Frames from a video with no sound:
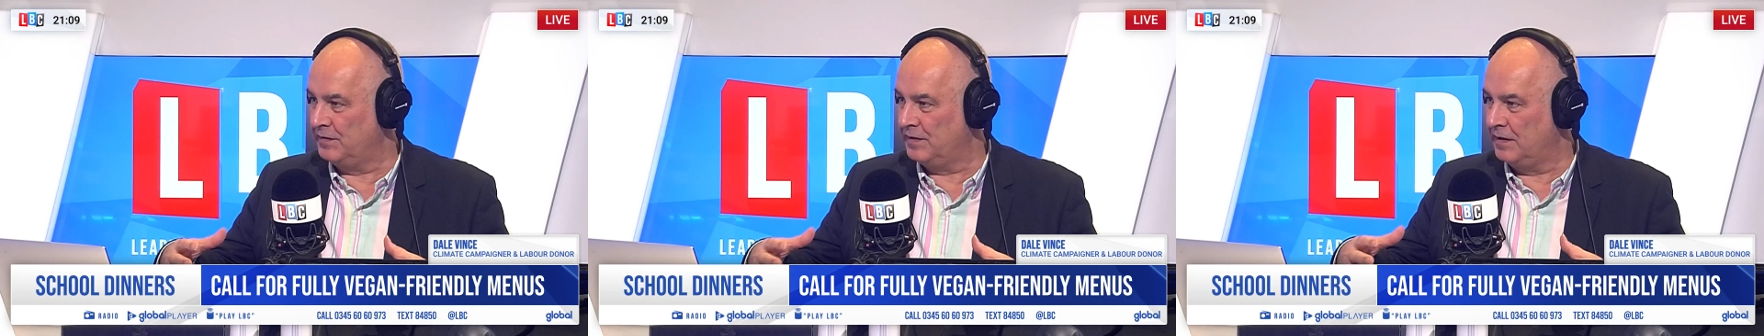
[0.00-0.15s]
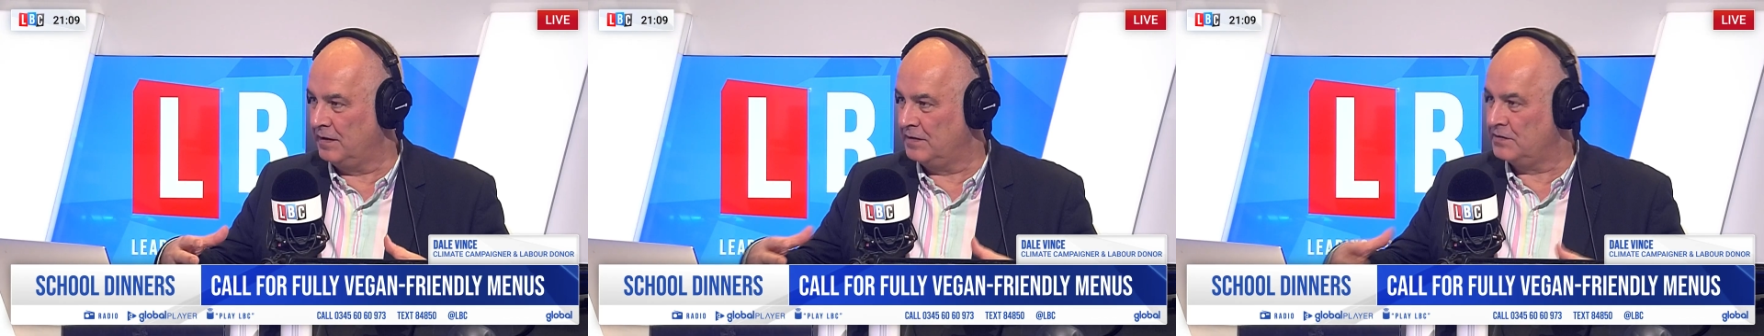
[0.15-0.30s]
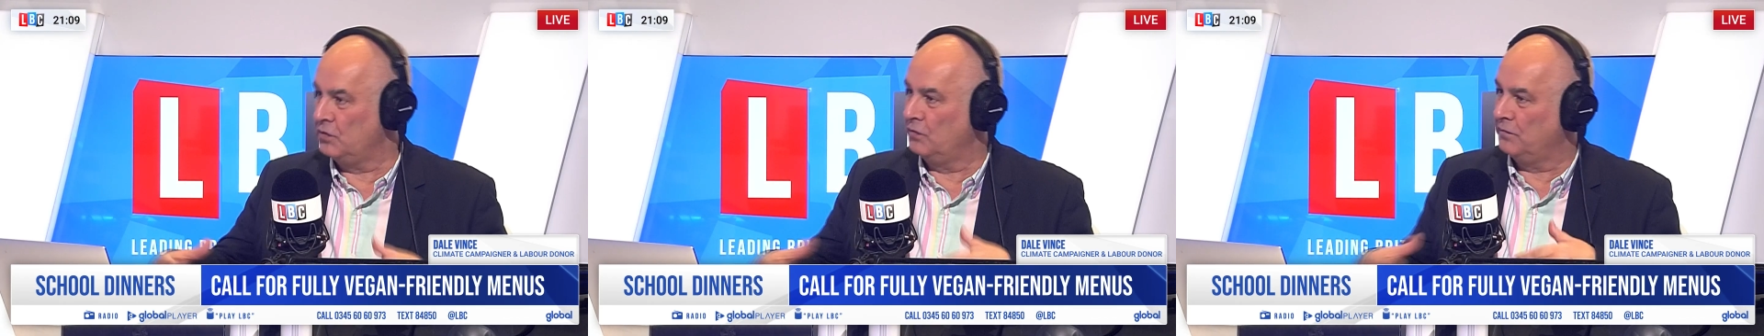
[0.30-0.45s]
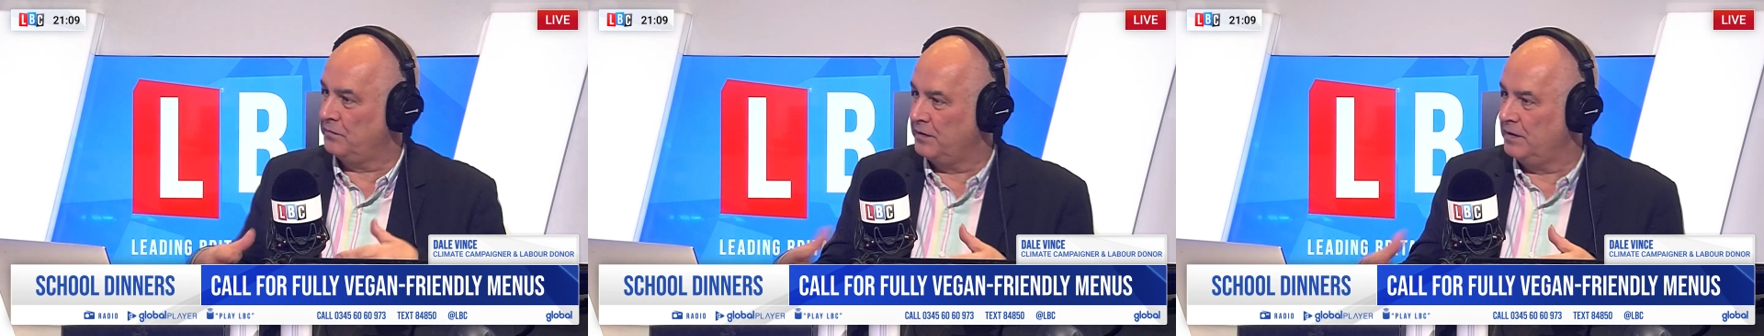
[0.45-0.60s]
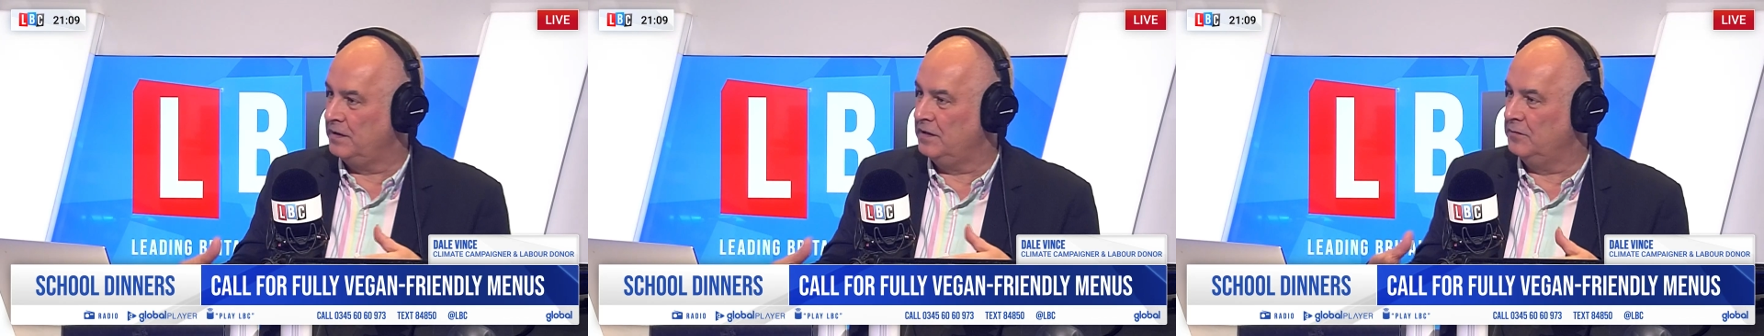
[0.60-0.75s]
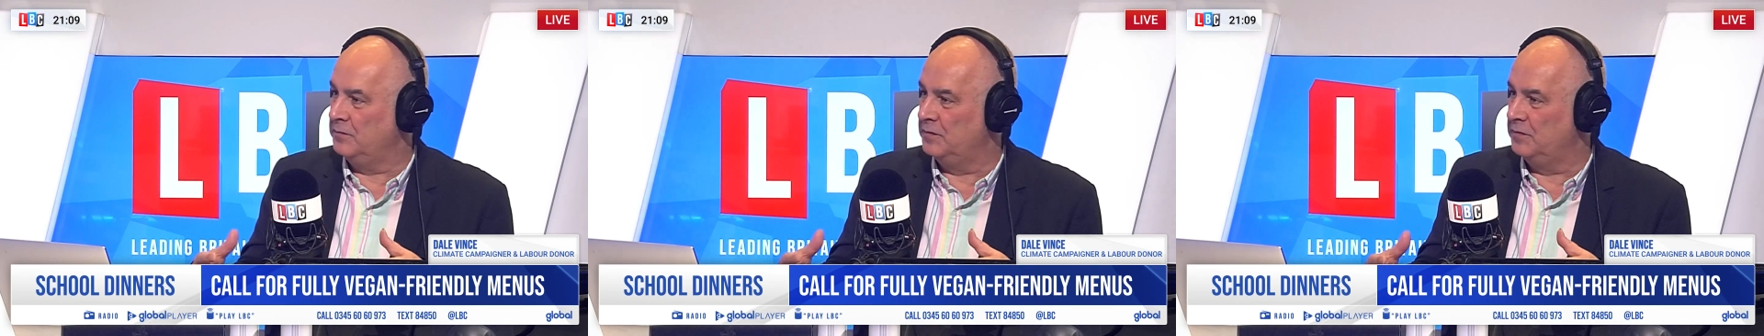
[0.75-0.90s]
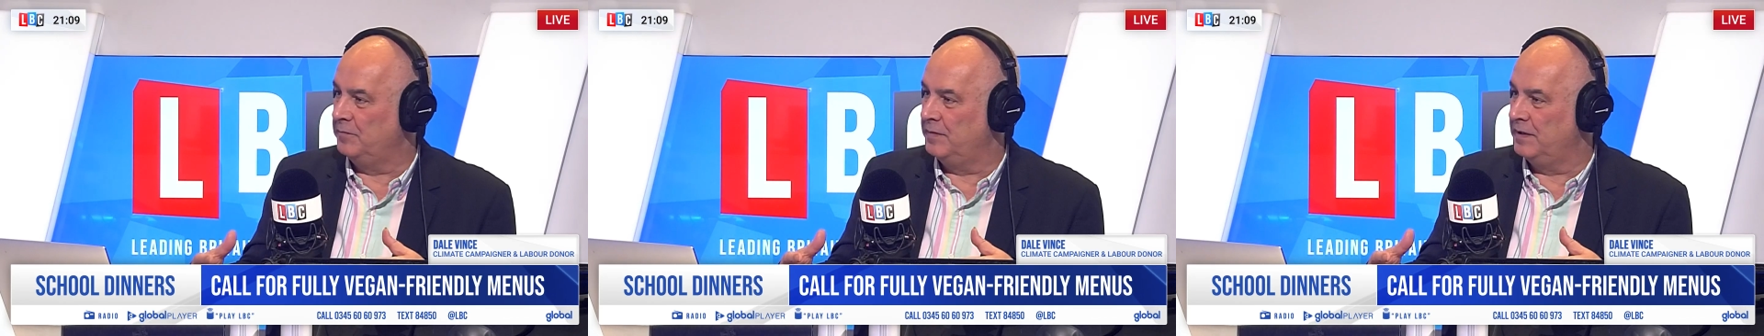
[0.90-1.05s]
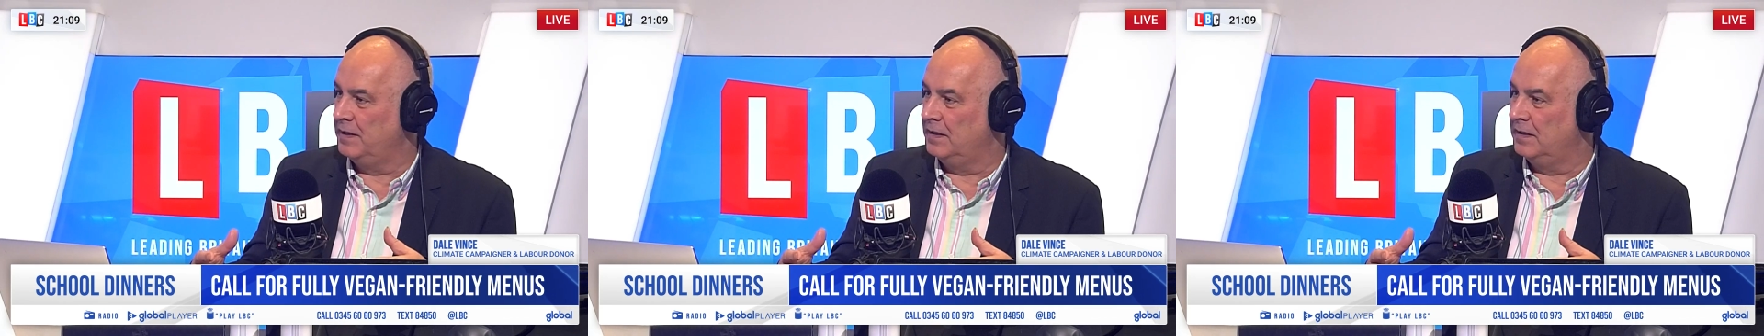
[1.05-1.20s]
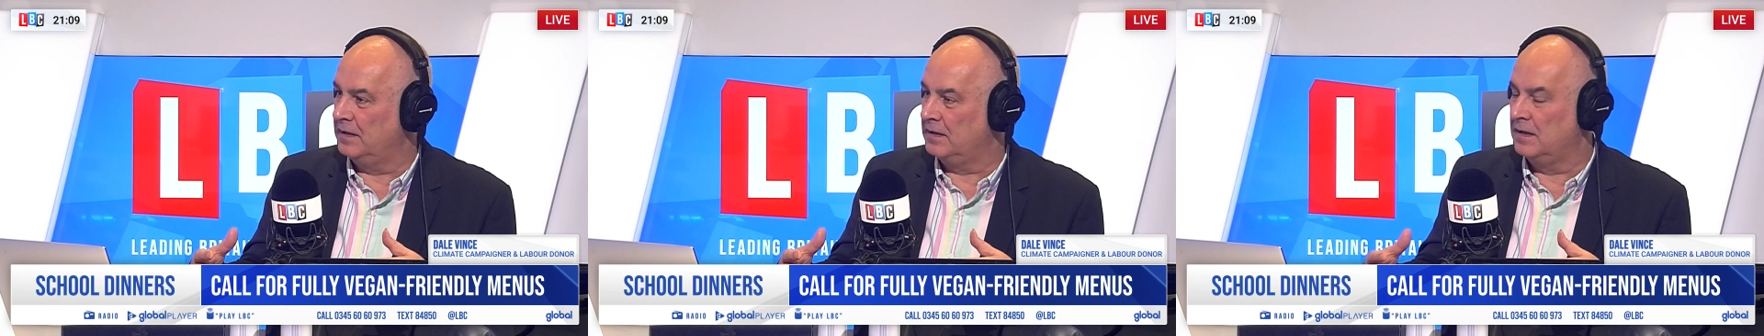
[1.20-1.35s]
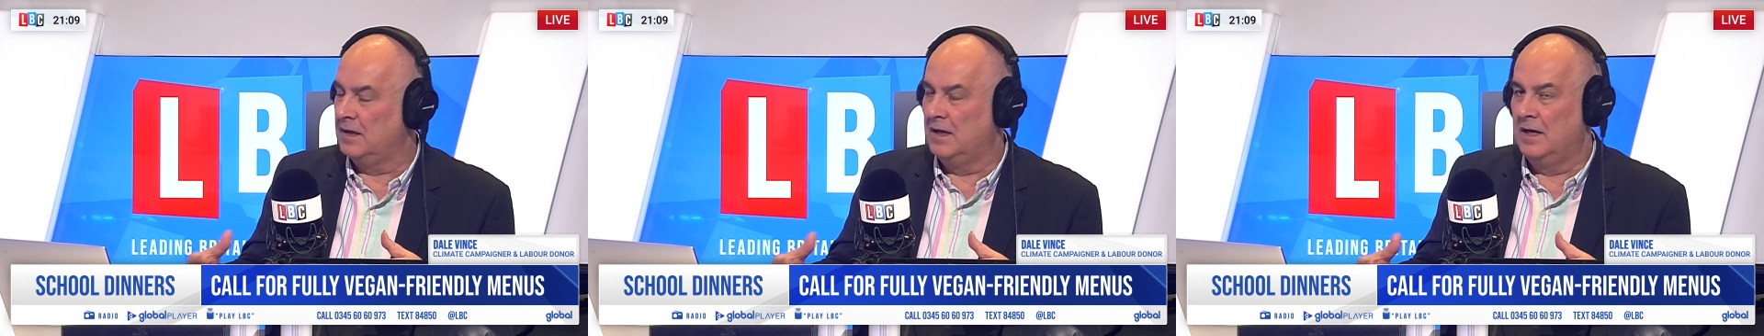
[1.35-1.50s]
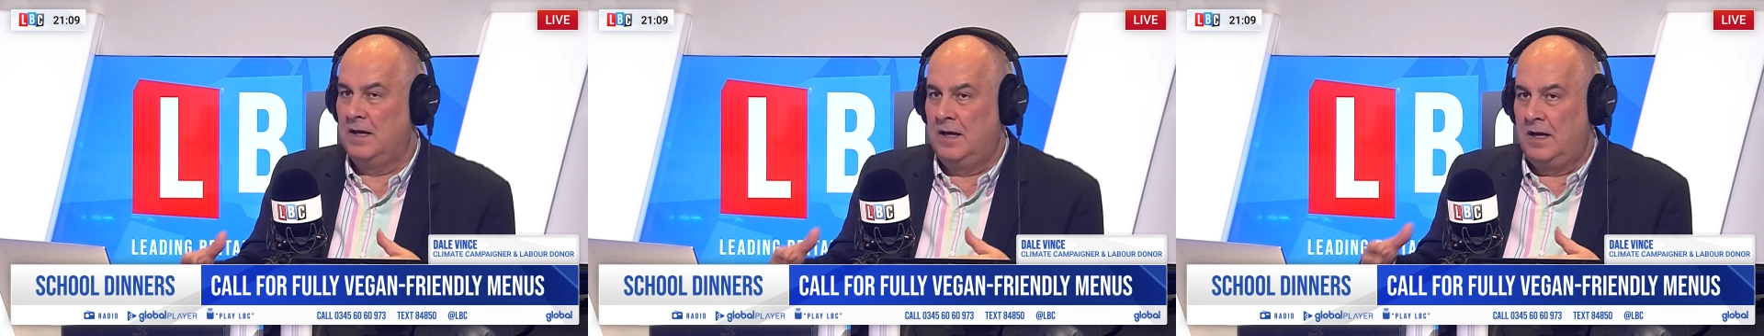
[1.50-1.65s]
diet of the human being.